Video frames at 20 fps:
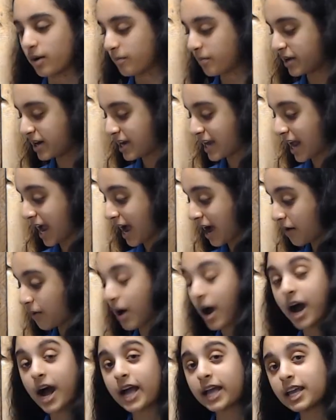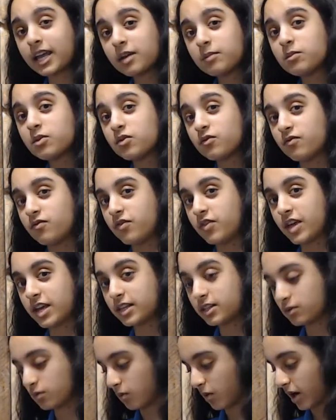But now I can move
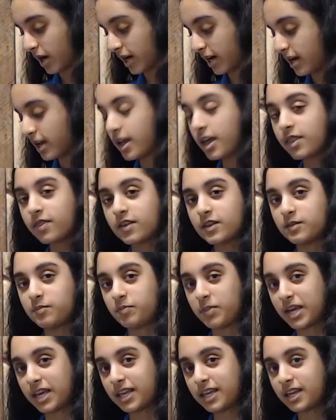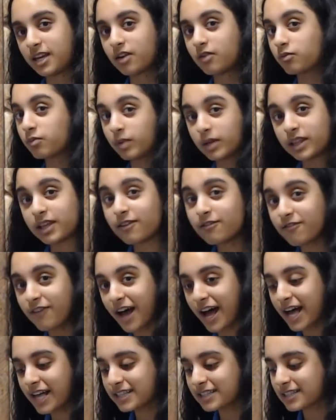this one, this big gear, really
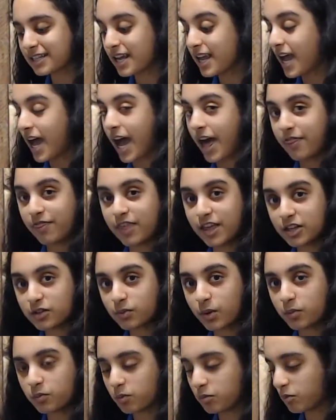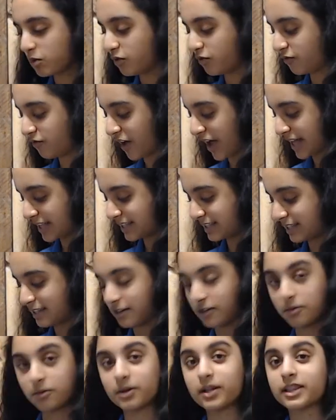fast, and this one will move fast
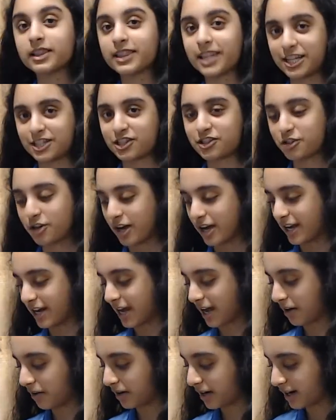too. Let's try it out.